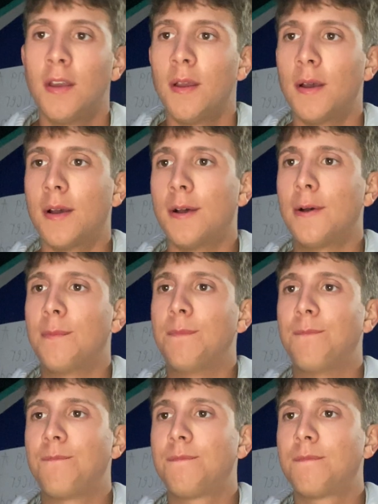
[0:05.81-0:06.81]

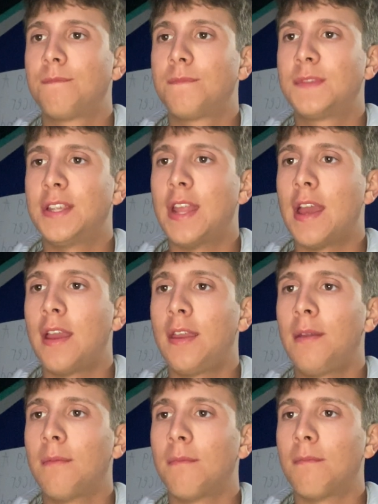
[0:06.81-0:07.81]
Um,
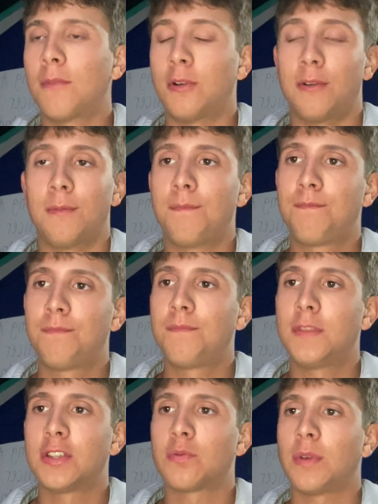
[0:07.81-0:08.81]
Today, or
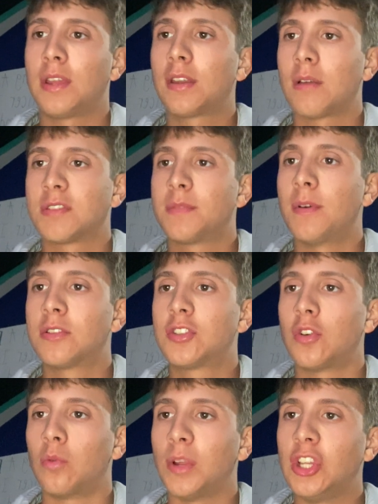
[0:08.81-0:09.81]
this week, I was supposed
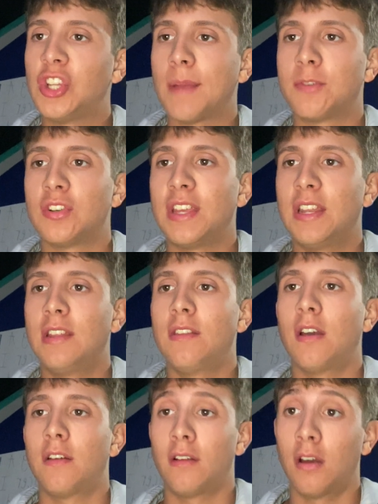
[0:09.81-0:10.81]
to read Chapter 10 in
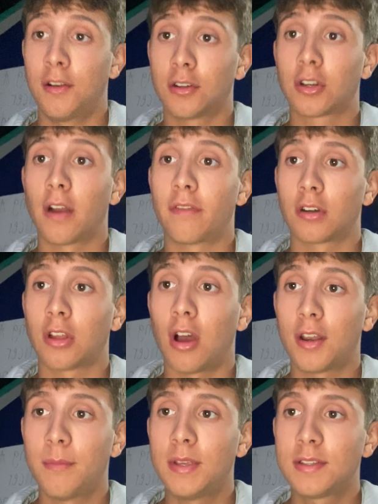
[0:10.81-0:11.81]
the Undercover
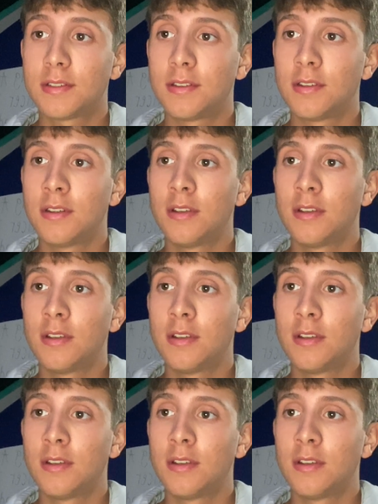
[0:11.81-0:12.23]
Economist